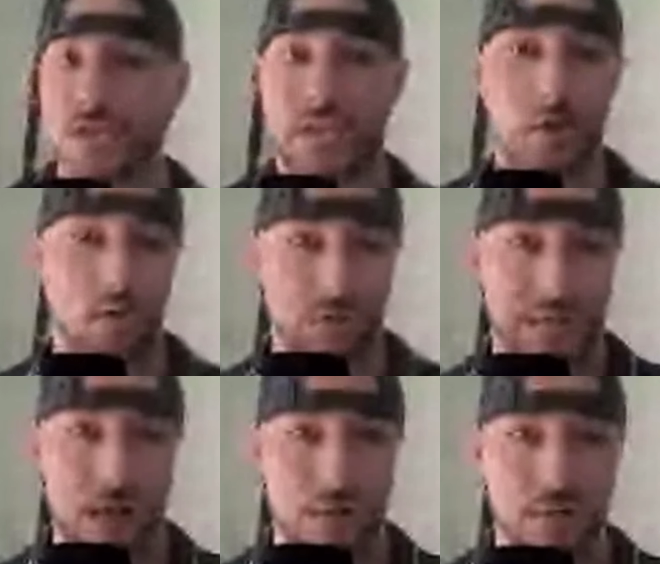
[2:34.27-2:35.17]
can just get over the
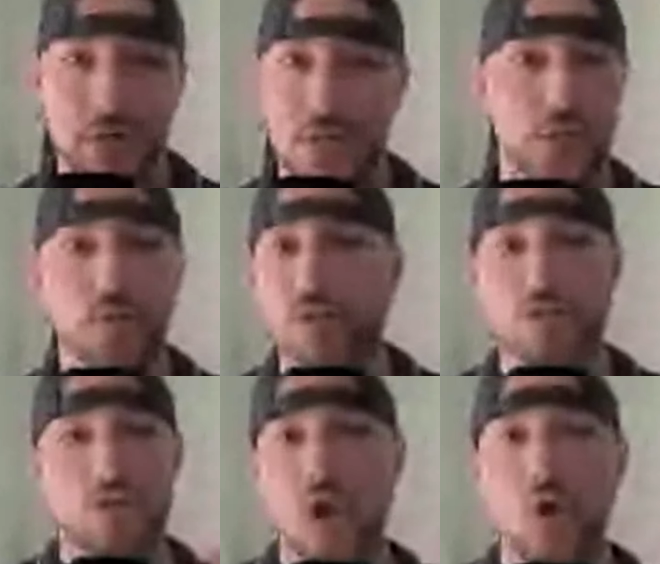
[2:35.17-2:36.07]
counter. You can
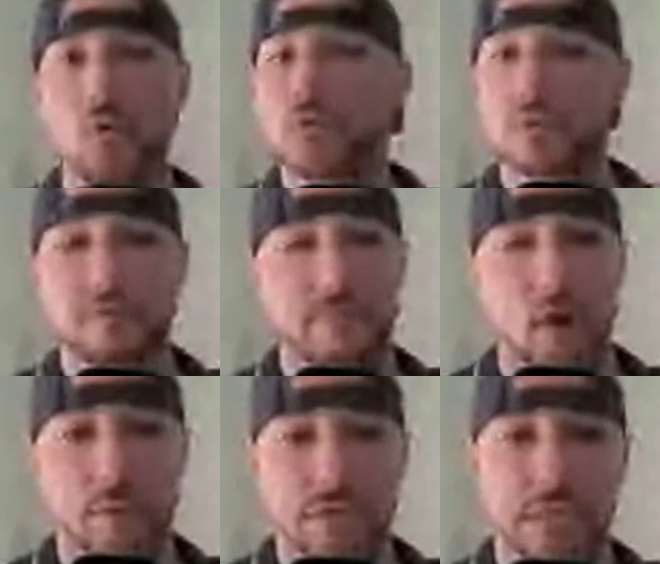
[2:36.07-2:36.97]
just go to a
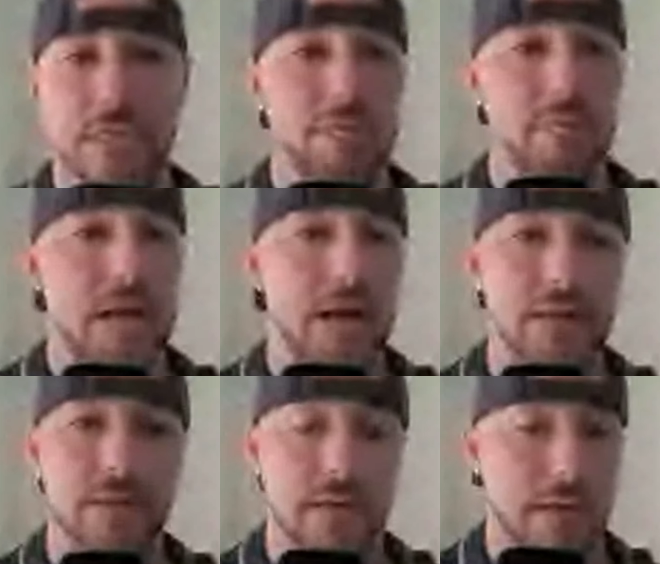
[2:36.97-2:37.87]
pharmacy and
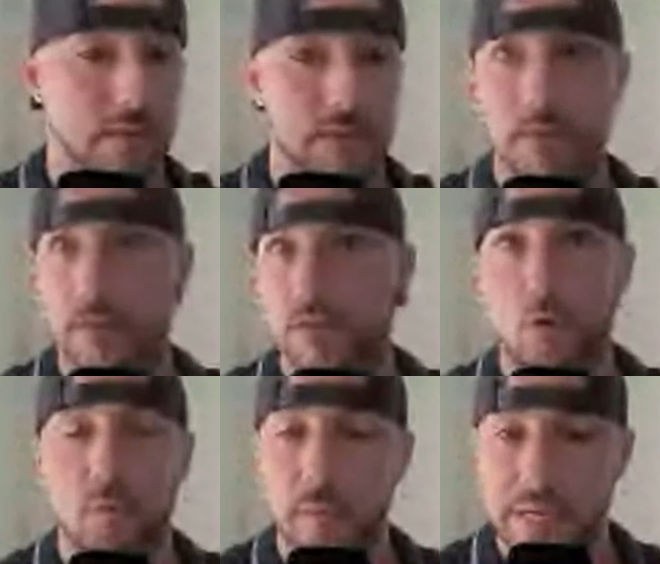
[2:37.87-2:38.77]
buy the
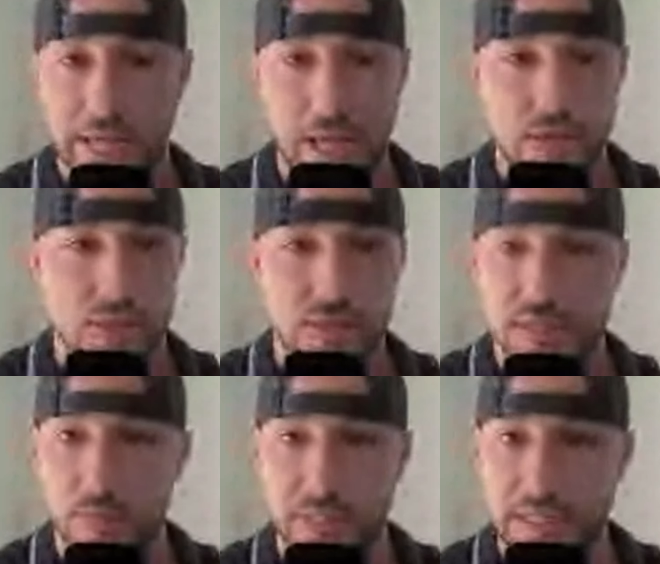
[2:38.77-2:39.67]
normal medications
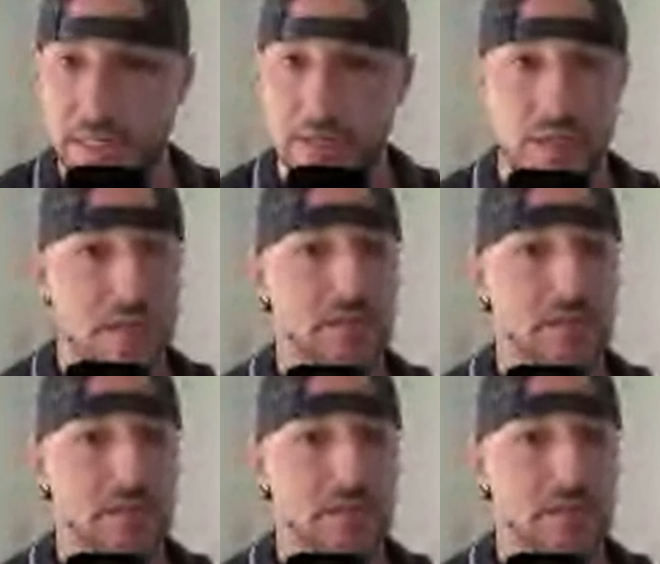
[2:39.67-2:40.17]
that we need,